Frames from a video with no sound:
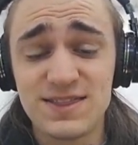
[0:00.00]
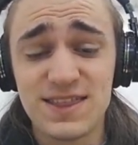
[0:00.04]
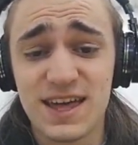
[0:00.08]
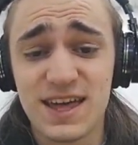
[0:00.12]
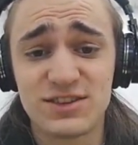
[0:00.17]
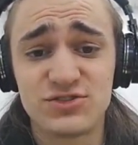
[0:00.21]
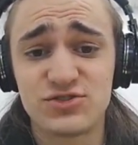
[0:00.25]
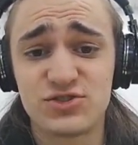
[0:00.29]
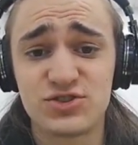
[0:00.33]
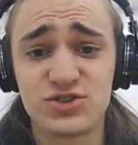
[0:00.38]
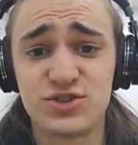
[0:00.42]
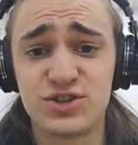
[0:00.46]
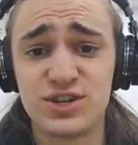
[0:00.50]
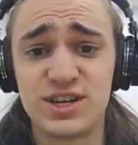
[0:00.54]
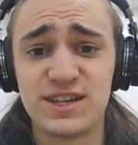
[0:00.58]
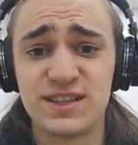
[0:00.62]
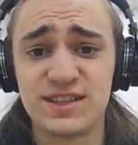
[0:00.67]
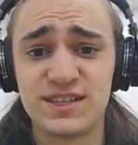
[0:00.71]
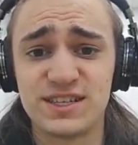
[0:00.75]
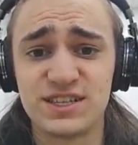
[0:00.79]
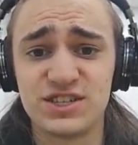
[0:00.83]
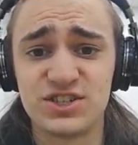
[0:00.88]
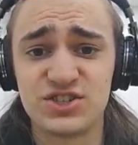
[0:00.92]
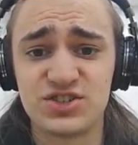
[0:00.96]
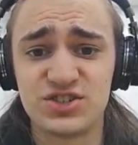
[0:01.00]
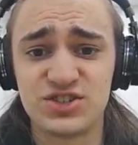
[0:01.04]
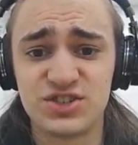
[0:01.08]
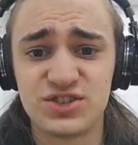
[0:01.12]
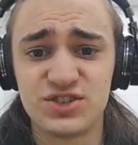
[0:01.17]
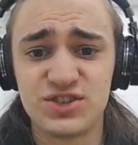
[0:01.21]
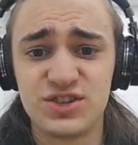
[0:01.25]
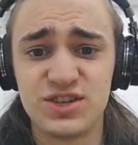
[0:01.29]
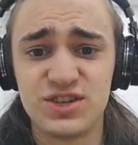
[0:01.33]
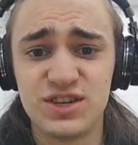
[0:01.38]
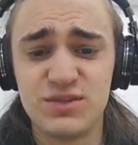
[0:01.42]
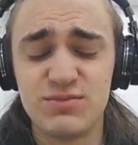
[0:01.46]
that's good at least.
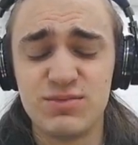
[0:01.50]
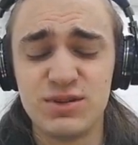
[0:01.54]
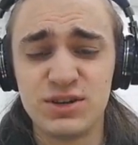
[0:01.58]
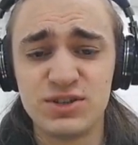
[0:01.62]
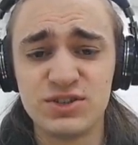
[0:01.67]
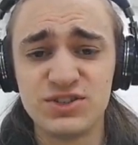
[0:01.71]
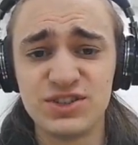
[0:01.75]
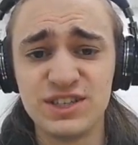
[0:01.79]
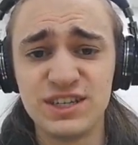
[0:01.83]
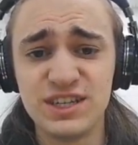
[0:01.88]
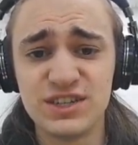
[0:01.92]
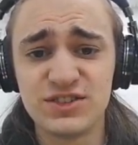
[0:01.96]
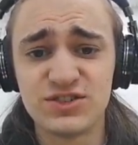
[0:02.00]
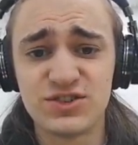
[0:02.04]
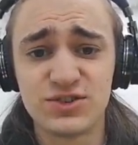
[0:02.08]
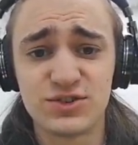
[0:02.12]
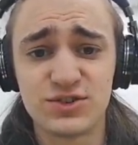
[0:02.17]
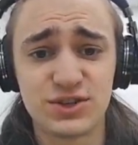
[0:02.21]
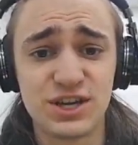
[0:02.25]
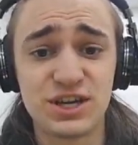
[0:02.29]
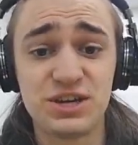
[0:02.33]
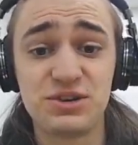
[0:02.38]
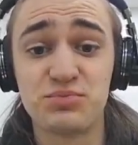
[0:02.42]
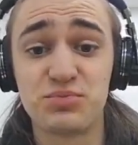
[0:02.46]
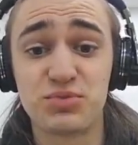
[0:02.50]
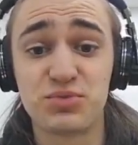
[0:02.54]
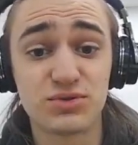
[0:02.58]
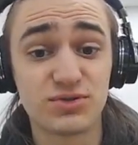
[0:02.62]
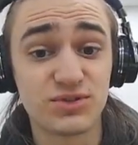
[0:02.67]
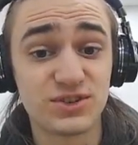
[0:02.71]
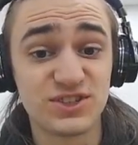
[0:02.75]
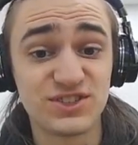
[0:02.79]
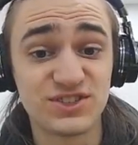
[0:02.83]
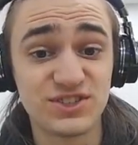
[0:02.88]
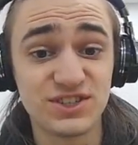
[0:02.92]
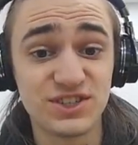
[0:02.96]
The building is looking
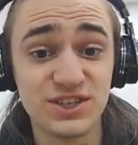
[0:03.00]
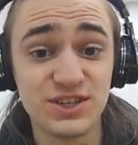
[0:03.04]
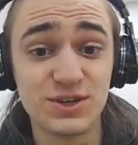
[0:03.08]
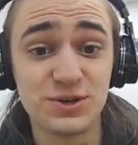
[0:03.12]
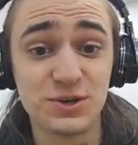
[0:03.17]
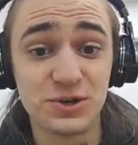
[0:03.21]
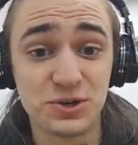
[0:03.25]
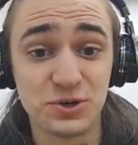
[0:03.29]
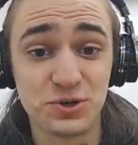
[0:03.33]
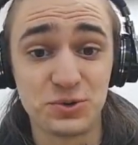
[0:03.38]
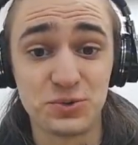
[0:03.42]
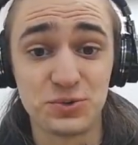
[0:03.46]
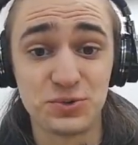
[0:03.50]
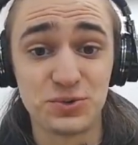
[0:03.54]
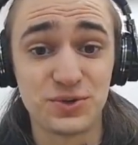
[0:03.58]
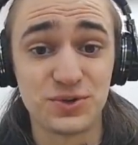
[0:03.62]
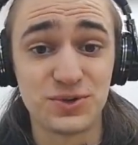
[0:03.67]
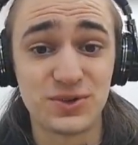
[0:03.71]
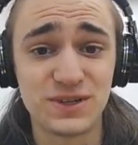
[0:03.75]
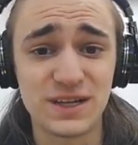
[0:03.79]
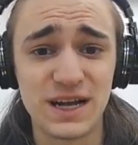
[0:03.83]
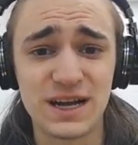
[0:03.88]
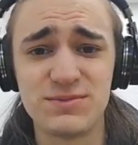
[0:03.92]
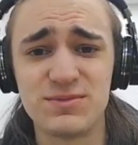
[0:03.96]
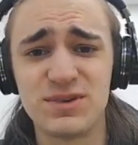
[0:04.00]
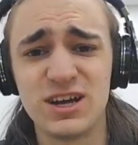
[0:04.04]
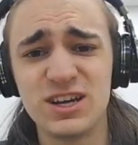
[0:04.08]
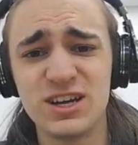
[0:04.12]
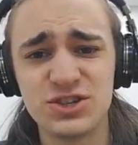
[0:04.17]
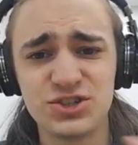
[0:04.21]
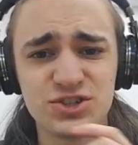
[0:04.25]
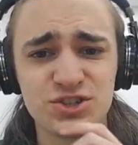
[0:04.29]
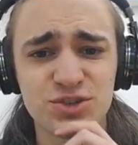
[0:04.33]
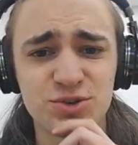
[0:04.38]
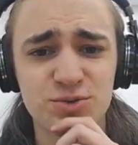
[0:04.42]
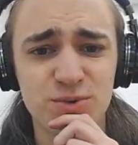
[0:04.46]
pretty cool. I'm
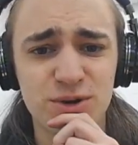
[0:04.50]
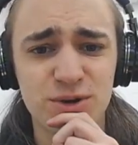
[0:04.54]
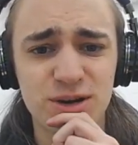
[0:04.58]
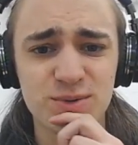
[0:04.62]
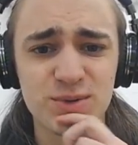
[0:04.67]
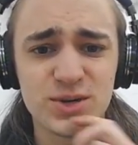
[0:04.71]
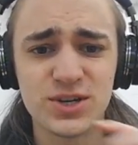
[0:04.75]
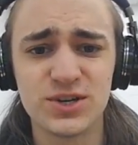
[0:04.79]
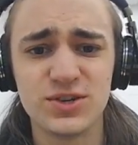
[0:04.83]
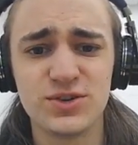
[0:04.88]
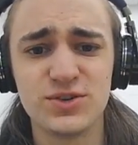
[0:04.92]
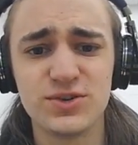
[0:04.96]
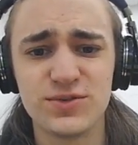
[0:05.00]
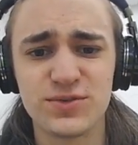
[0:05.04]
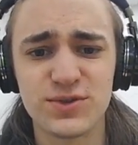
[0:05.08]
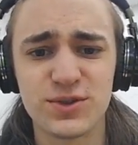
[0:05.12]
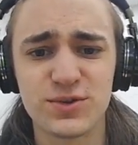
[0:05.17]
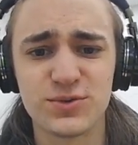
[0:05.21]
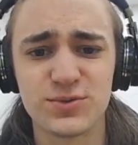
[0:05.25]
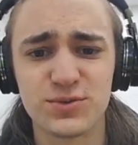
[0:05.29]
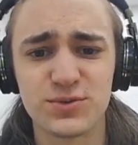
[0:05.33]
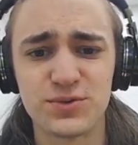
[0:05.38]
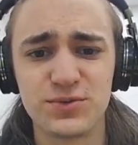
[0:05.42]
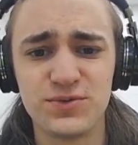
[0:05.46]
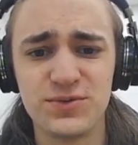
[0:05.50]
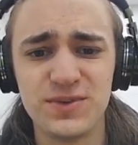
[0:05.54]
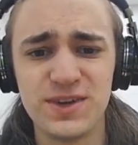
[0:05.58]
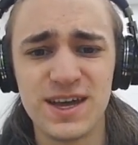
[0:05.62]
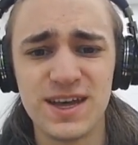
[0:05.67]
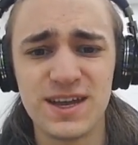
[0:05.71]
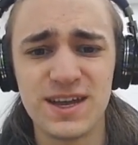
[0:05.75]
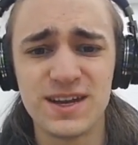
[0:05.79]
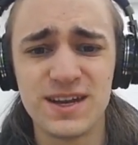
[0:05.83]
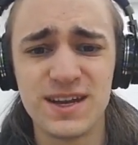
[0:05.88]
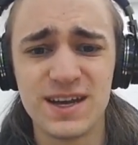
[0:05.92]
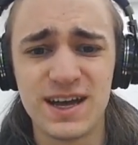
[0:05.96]
not sure what I'm going to do for the roof
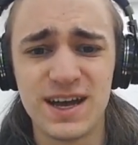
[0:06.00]
yet.